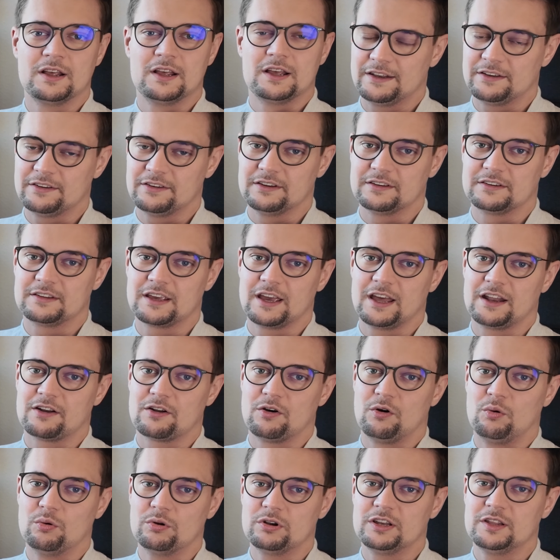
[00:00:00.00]
and it can
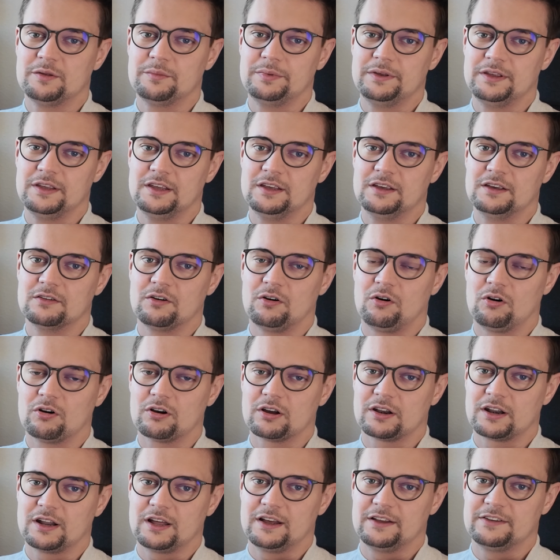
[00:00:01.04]
only be
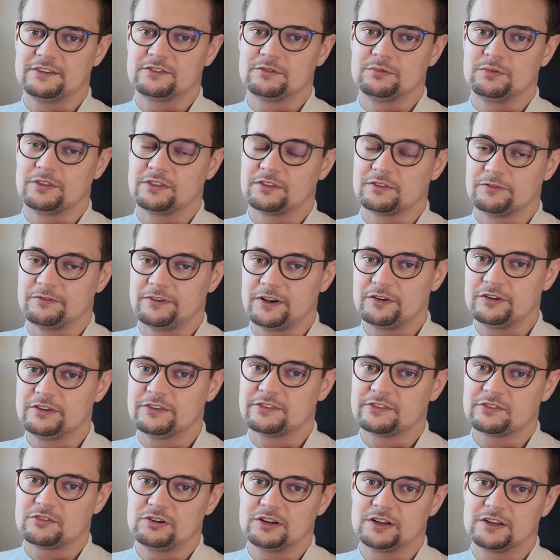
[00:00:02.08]
organized with very
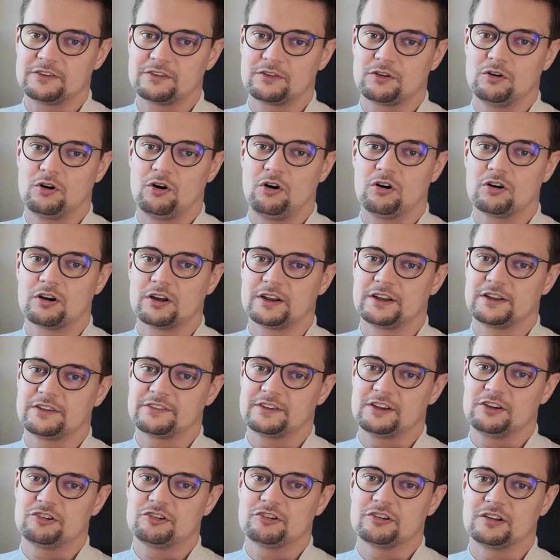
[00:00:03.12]
strict
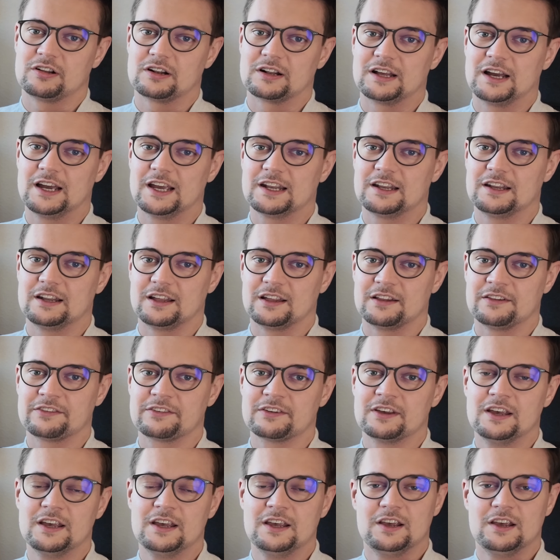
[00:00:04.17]
organizational guidelines